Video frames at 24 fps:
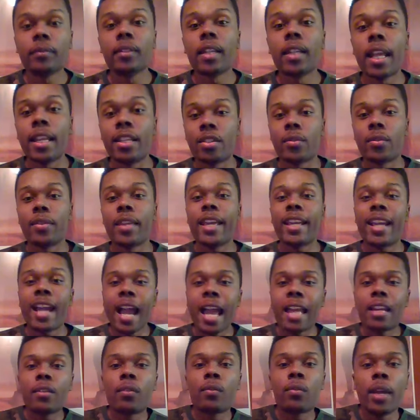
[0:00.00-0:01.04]
And so they
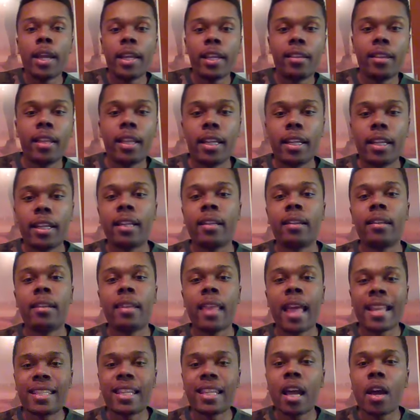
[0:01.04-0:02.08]
kind of regulate it, and
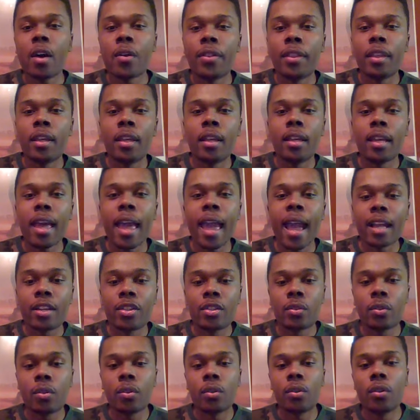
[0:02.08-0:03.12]
that's how the
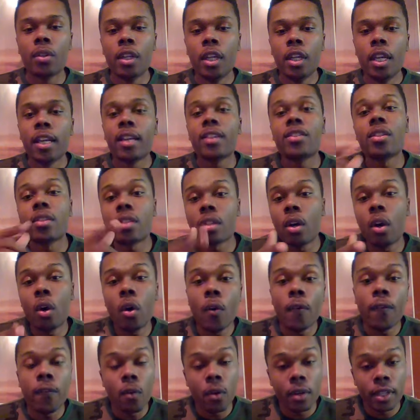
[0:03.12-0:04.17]
actual because there's a
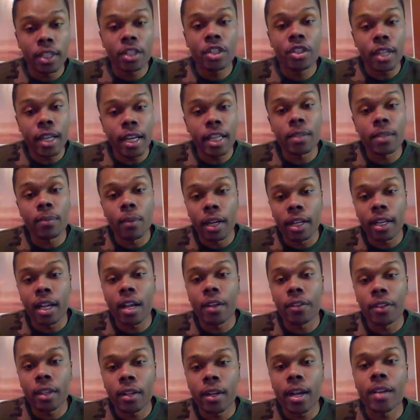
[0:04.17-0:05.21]
whole foreign exchange market
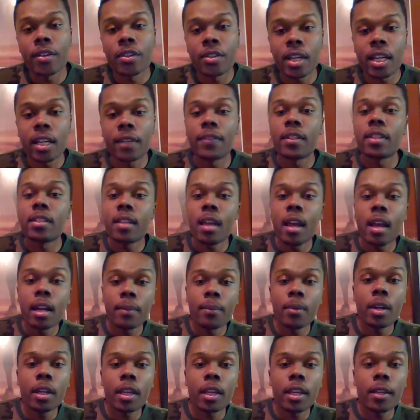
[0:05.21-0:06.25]
out there outside of the stock
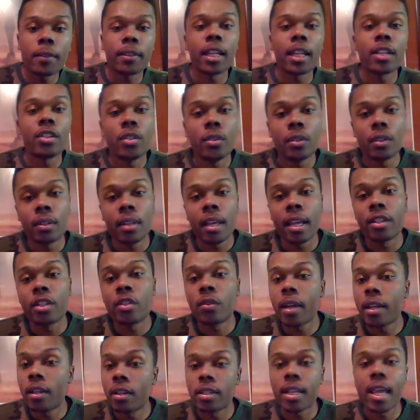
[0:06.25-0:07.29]
market that you that
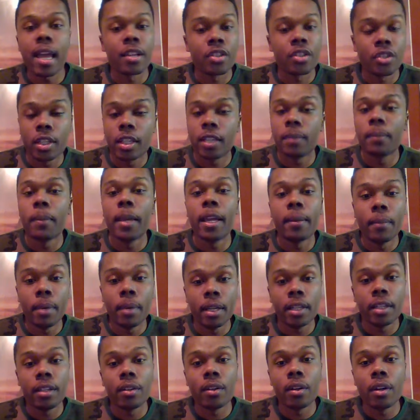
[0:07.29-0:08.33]
traders actually can make
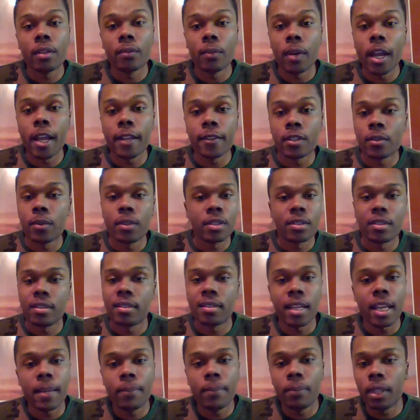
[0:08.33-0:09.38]
money on, right? So it's the
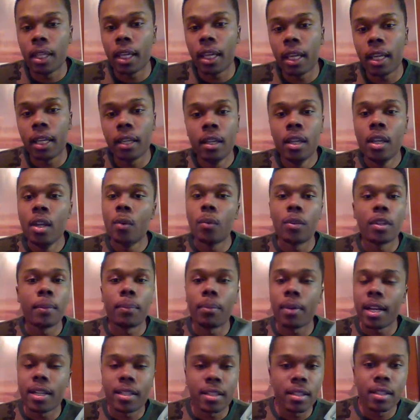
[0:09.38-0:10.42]
same thing when the
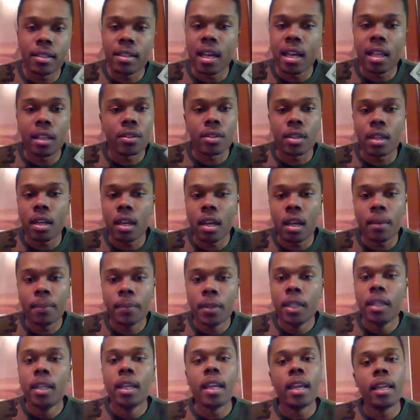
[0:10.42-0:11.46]
price of the dollar is up
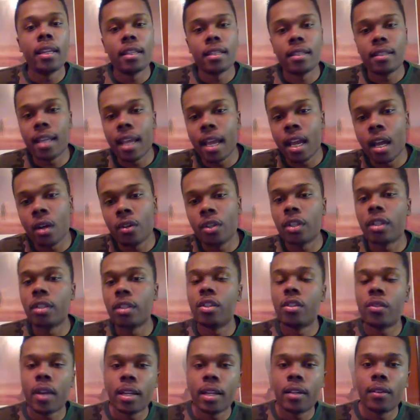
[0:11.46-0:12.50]
and it's down, you can
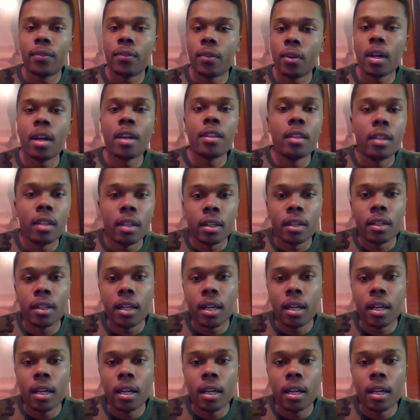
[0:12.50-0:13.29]
trade it for other.